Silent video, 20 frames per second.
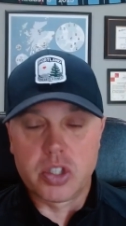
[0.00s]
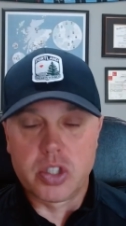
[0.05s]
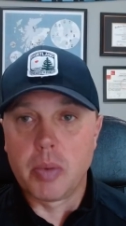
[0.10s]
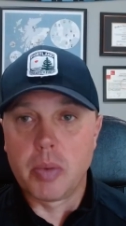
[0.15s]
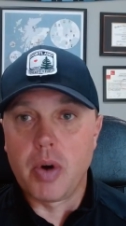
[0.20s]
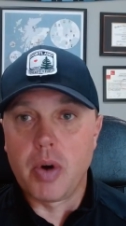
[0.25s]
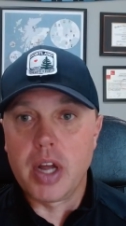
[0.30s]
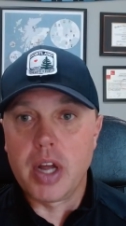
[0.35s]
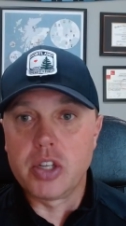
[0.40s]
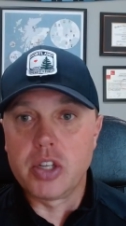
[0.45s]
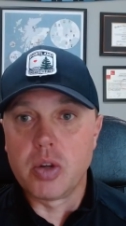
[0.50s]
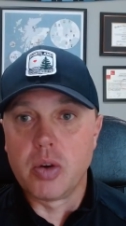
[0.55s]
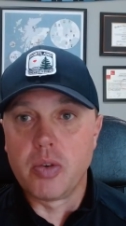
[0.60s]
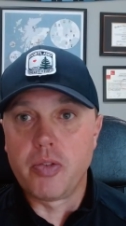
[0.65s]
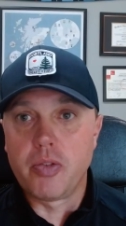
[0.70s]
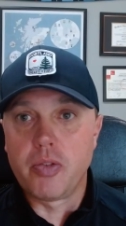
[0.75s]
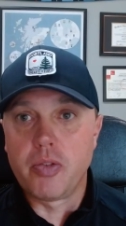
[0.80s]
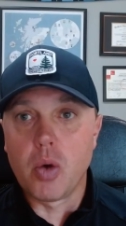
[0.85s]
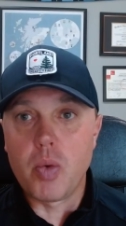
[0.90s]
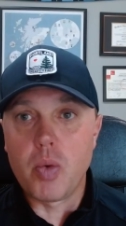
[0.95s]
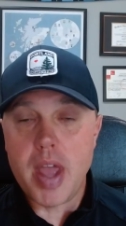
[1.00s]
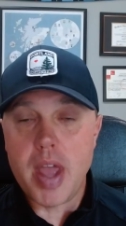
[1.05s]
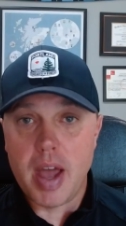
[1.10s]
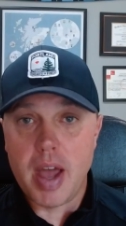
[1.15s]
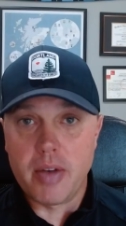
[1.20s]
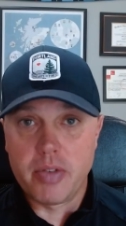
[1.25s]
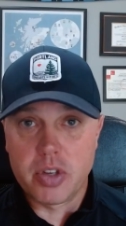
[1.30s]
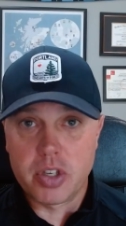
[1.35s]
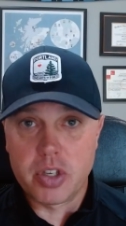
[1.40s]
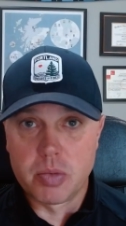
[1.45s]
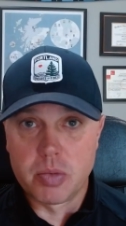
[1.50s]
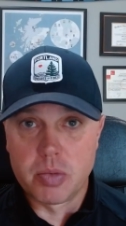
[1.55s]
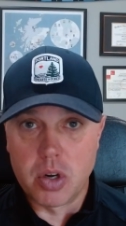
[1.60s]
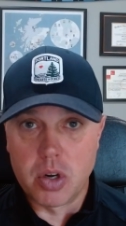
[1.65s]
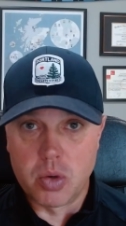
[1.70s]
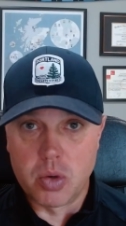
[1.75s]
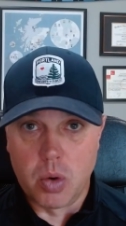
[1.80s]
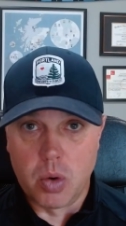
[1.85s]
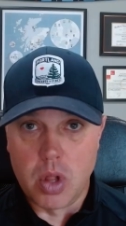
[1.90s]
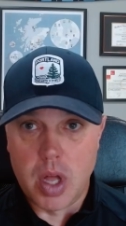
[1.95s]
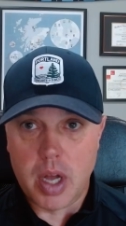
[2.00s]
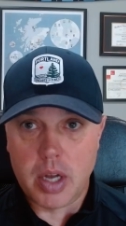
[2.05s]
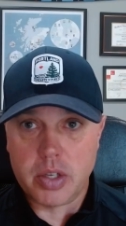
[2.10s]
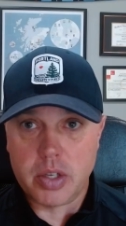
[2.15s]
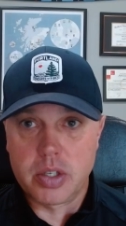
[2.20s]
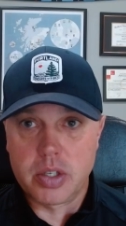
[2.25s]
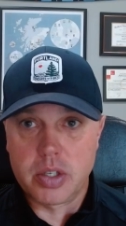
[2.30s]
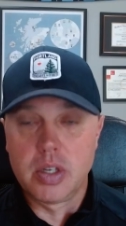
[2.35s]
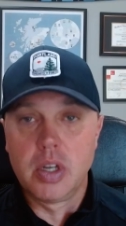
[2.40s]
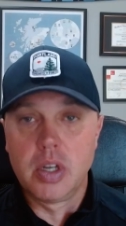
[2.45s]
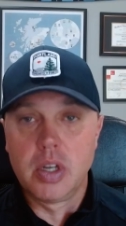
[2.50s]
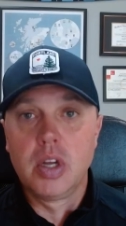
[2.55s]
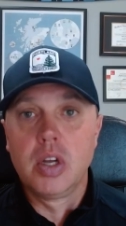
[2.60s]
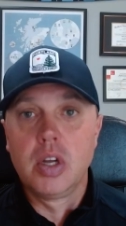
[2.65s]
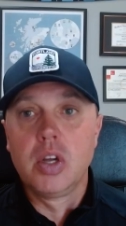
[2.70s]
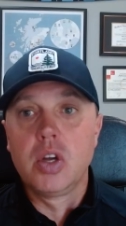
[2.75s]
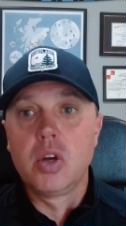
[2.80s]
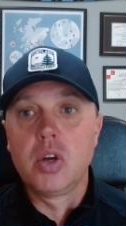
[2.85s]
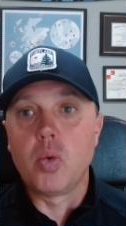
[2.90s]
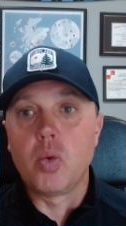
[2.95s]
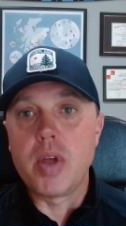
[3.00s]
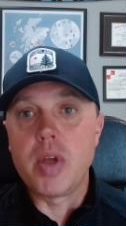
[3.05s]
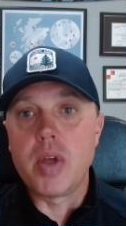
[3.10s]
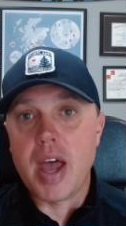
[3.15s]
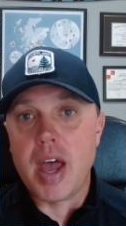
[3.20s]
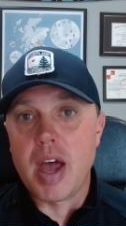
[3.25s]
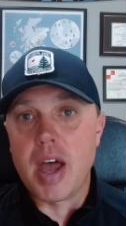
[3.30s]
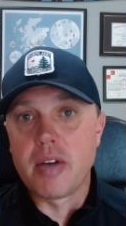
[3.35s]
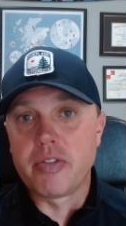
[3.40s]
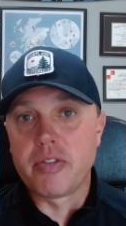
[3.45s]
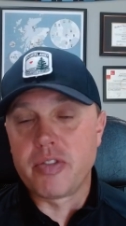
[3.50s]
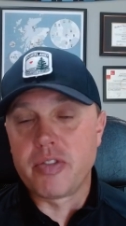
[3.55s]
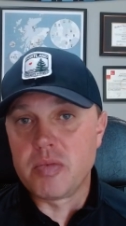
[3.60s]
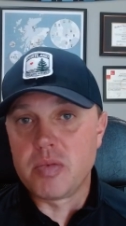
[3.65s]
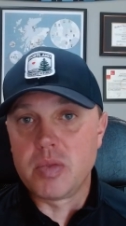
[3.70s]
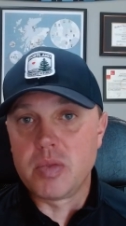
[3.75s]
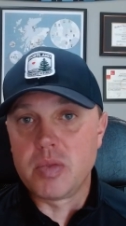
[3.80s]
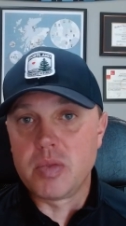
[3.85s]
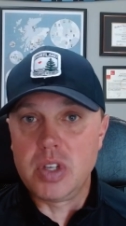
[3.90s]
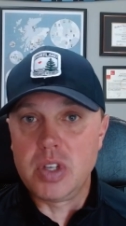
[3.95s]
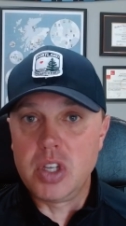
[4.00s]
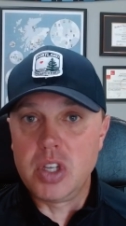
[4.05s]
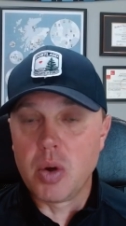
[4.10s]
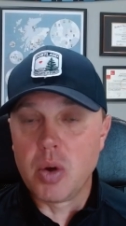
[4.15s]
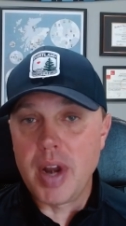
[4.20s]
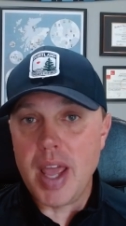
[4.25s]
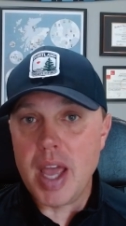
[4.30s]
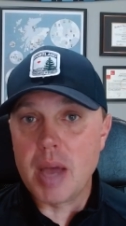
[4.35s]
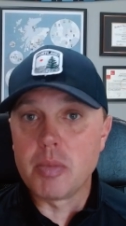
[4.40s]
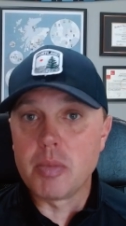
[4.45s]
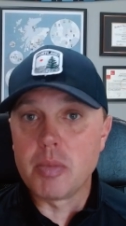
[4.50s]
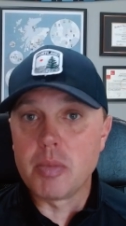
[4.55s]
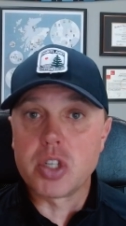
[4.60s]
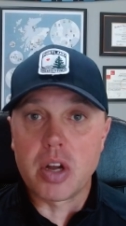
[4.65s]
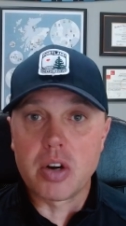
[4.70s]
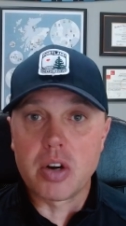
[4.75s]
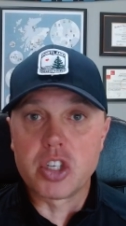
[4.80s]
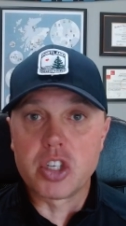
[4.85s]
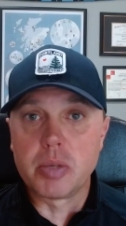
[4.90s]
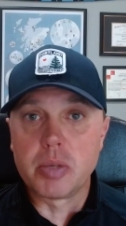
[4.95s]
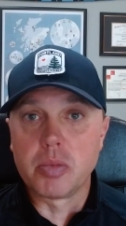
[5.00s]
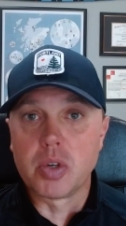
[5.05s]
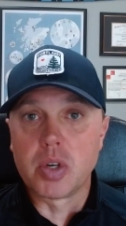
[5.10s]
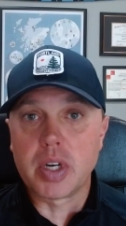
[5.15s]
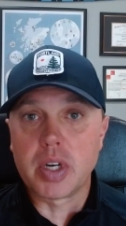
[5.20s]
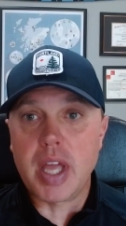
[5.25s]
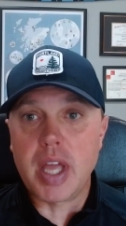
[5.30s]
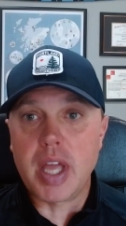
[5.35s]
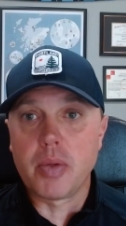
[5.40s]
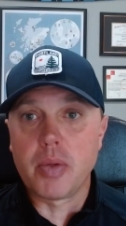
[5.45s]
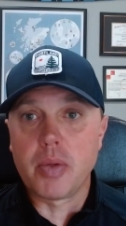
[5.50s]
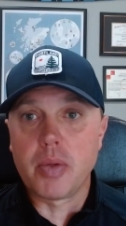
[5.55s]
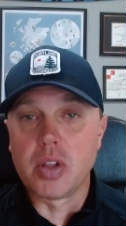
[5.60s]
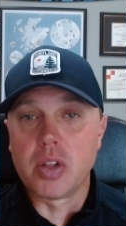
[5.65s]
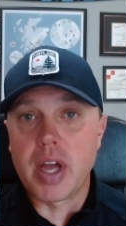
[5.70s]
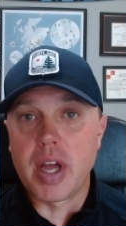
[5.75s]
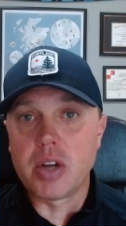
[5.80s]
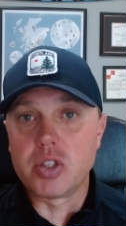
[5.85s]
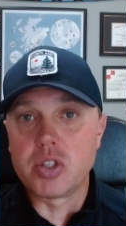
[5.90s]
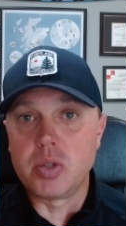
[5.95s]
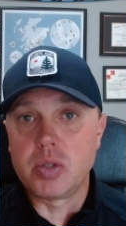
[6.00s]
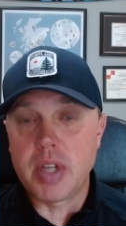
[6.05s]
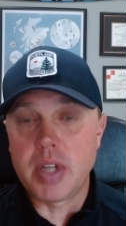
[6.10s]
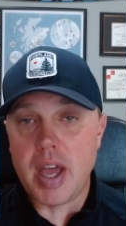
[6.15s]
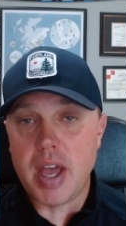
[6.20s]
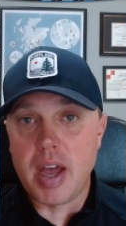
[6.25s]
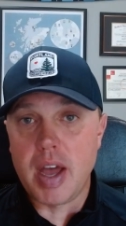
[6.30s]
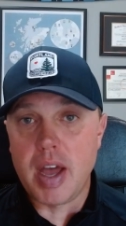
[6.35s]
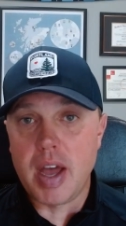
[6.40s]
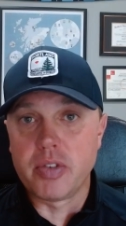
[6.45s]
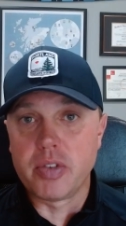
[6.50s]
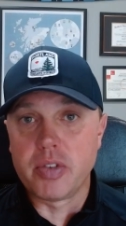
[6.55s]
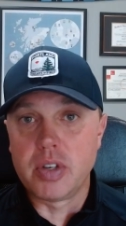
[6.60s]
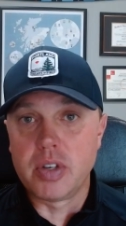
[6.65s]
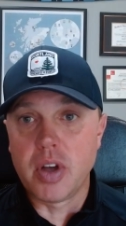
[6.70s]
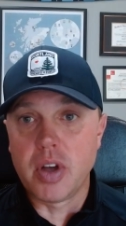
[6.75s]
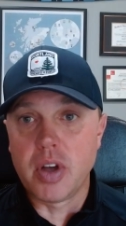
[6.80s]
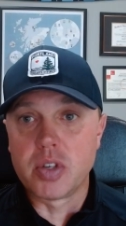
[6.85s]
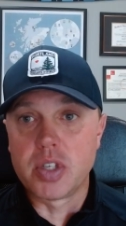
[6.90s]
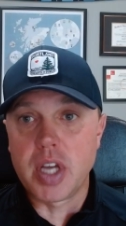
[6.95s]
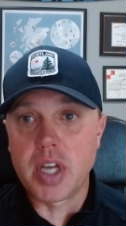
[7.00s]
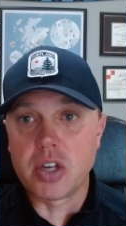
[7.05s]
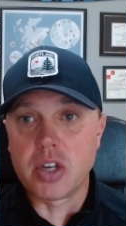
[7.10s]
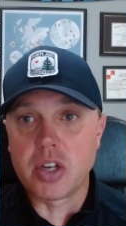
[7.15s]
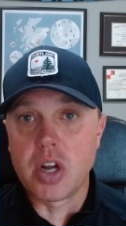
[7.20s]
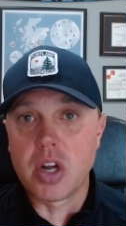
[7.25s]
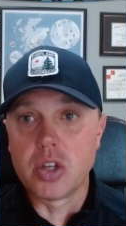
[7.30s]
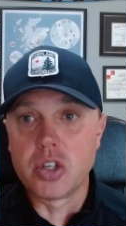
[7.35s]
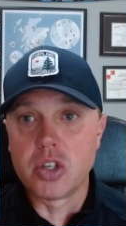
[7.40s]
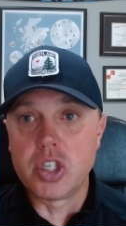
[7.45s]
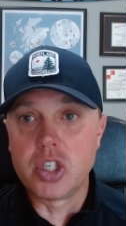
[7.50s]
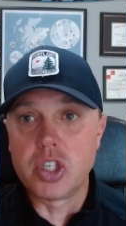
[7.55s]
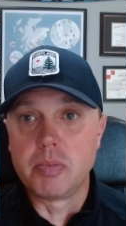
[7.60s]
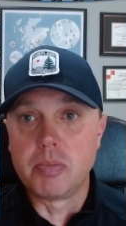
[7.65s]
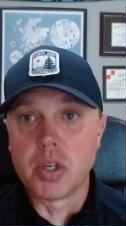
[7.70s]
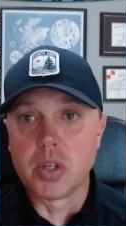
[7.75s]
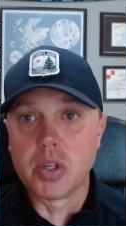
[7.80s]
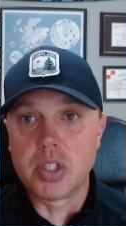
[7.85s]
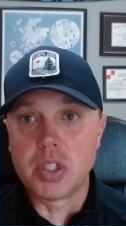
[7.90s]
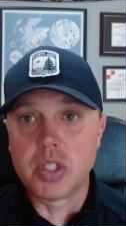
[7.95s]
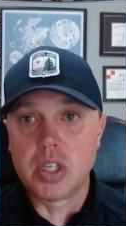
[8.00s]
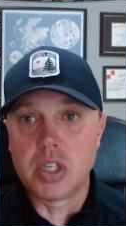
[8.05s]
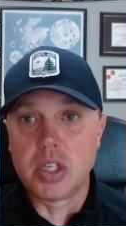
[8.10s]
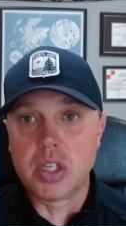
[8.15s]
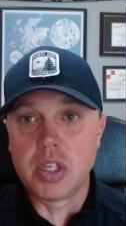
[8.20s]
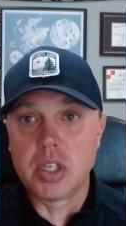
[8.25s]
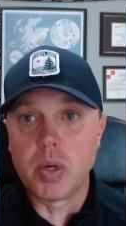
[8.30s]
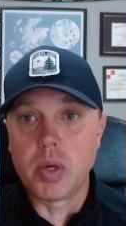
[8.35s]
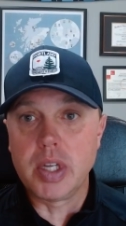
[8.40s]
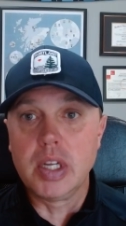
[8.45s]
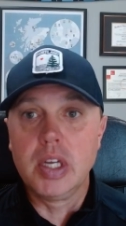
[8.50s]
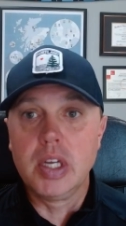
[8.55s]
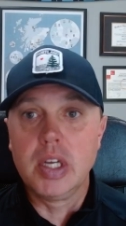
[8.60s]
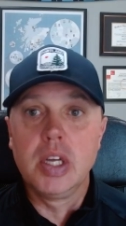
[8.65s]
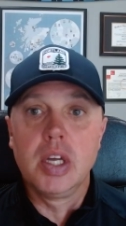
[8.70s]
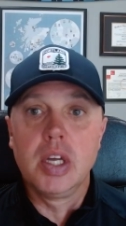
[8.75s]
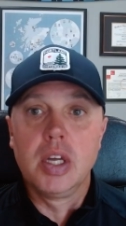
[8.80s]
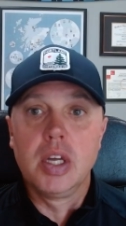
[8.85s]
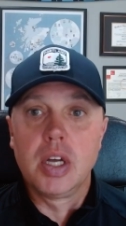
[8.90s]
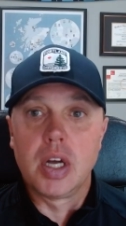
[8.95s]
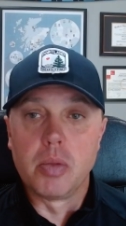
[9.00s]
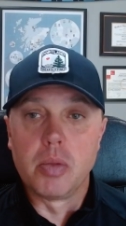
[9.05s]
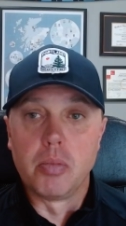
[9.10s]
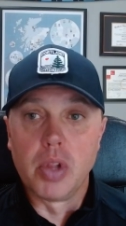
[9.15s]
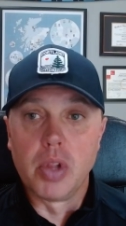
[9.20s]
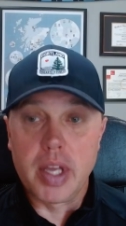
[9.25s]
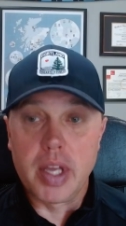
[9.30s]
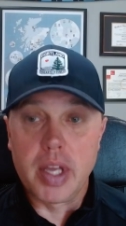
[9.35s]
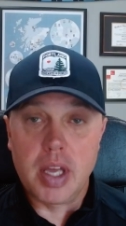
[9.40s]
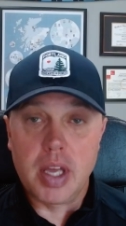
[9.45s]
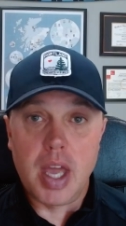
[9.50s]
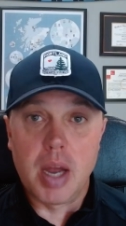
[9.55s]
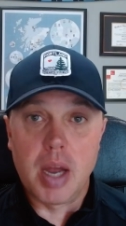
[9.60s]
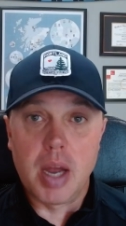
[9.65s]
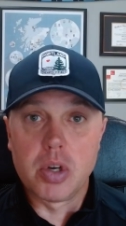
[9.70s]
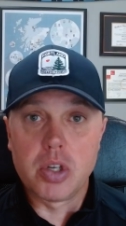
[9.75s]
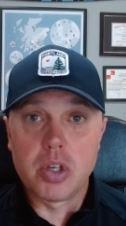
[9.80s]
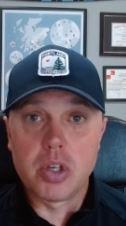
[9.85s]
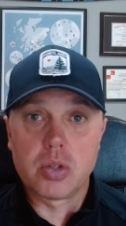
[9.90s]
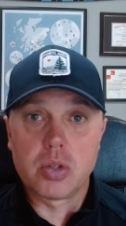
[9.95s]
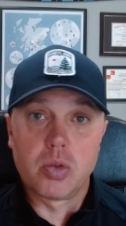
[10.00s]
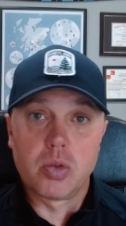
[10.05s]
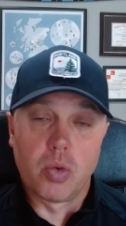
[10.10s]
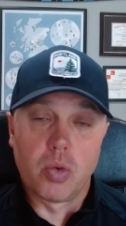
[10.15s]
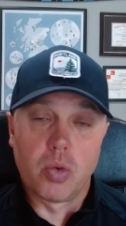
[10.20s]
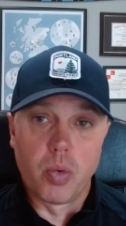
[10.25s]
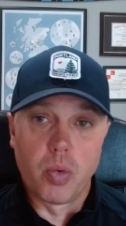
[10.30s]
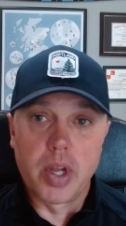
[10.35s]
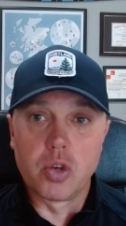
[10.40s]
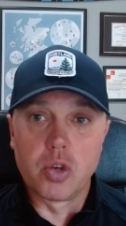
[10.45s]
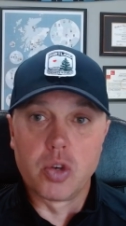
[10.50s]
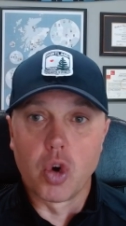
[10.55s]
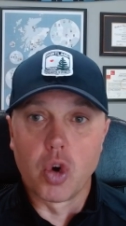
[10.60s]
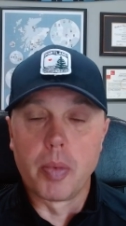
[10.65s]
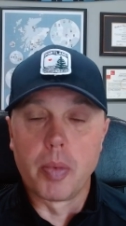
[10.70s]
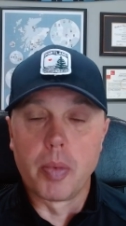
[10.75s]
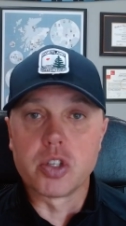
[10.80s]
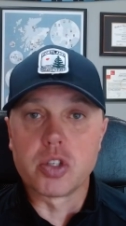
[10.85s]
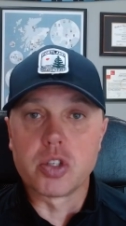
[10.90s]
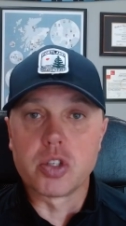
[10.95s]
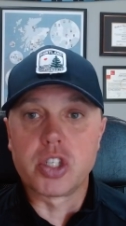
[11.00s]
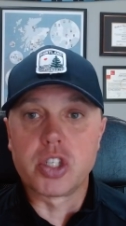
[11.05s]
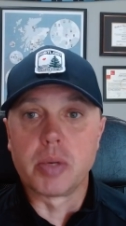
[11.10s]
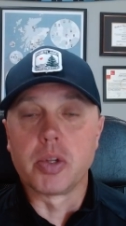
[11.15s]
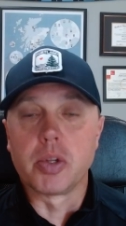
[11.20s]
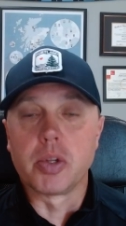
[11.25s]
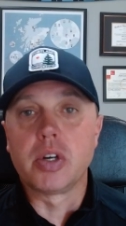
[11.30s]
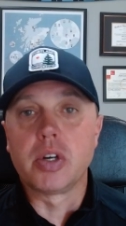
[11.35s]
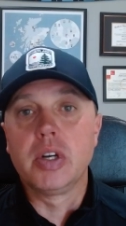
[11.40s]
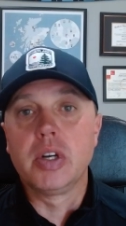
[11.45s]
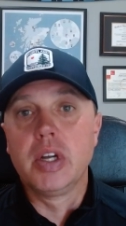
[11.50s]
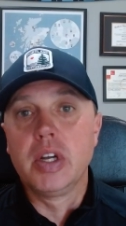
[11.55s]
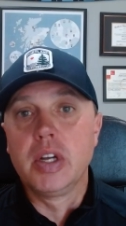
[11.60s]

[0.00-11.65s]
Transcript: summarize so far, we have smart door locks. We have an Amazon or similar account that allows you to have other technologies built into it. The Blink cameras or Ring doorbells are similar.